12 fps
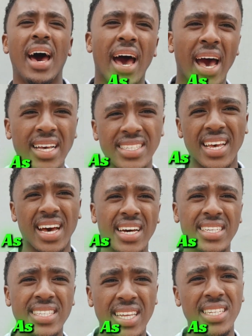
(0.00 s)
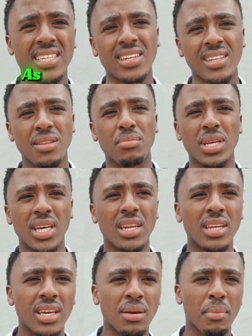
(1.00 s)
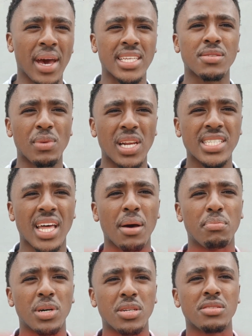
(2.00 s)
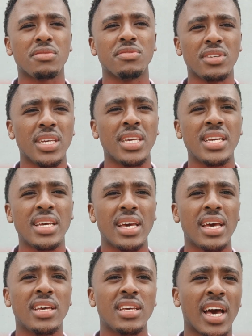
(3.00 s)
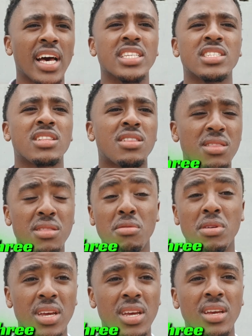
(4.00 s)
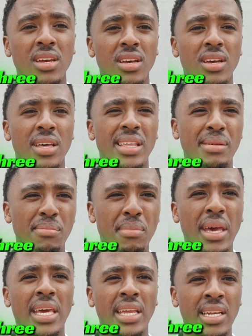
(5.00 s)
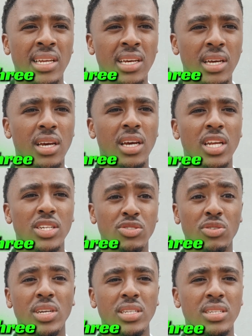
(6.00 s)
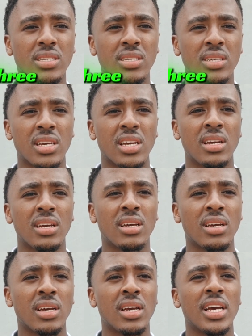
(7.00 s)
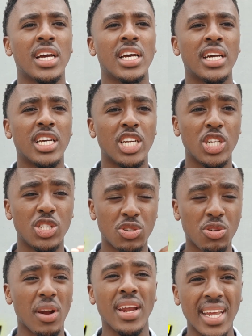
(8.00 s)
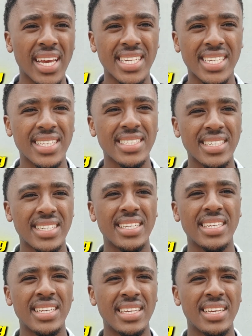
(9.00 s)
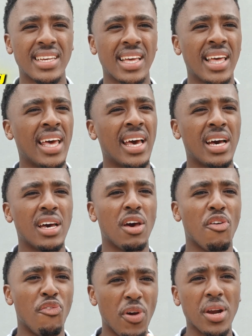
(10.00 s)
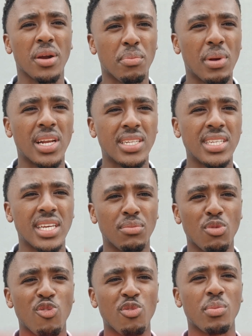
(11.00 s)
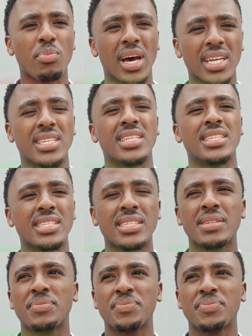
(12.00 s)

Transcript: As I stated in the beginning, maximalist hypertrophy has three main traits: training intensity, variability in movement patterns,